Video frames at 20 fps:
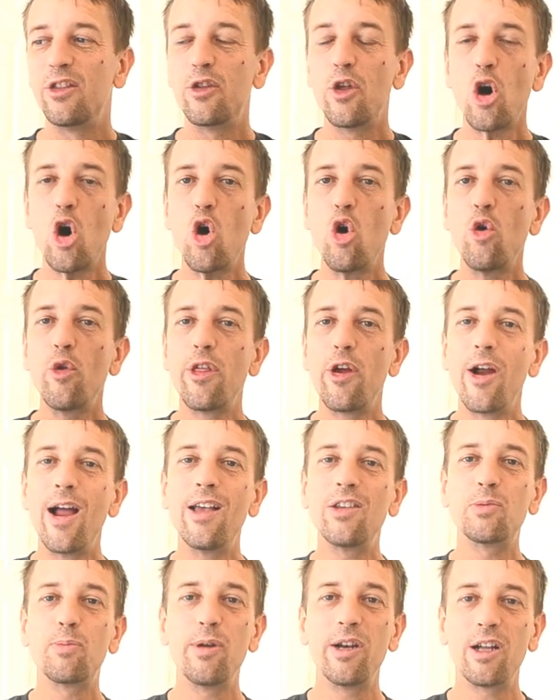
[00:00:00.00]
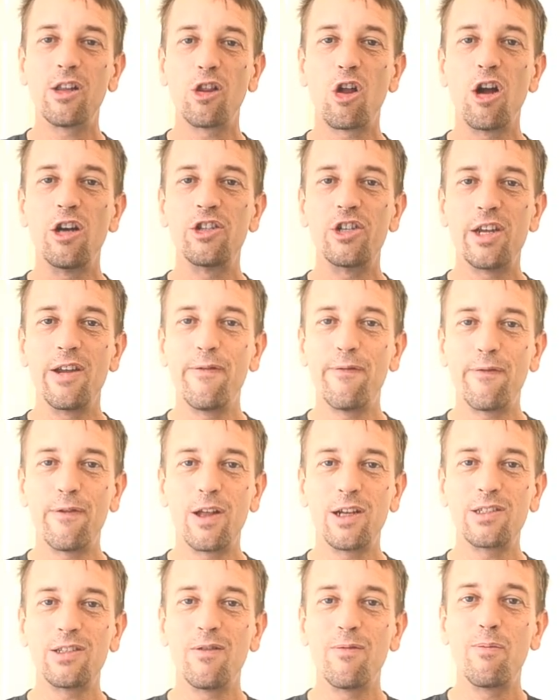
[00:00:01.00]
though there has been a large
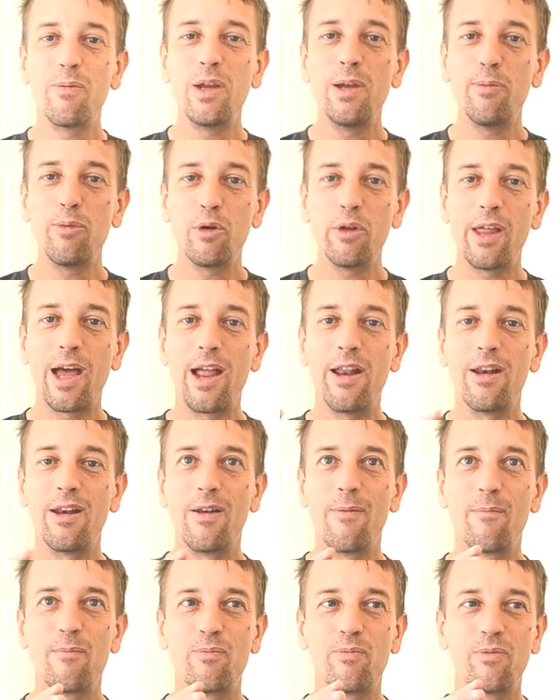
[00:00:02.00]
influx of people that